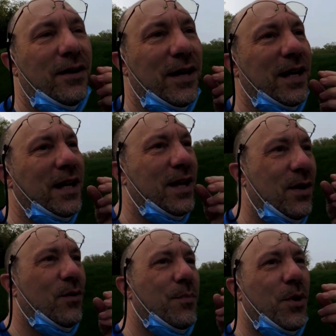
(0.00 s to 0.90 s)
area
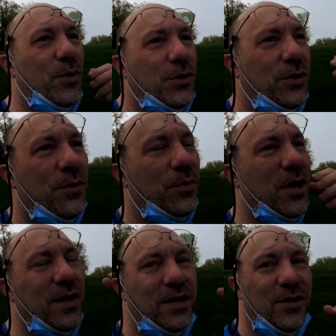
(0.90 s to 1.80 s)
where both the
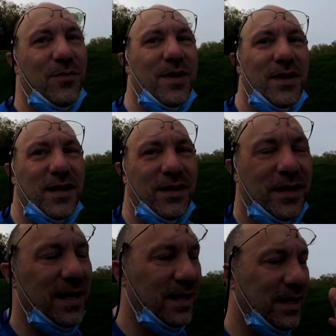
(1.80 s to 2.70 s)
breathing tube and
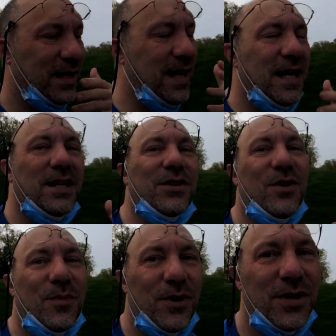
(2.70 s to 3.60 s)
the eating
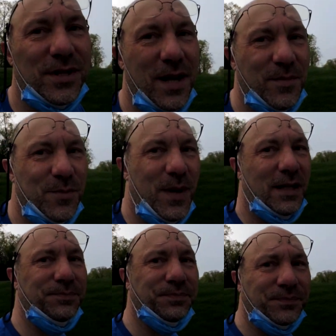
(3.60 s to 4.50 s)
tube are in the same spot.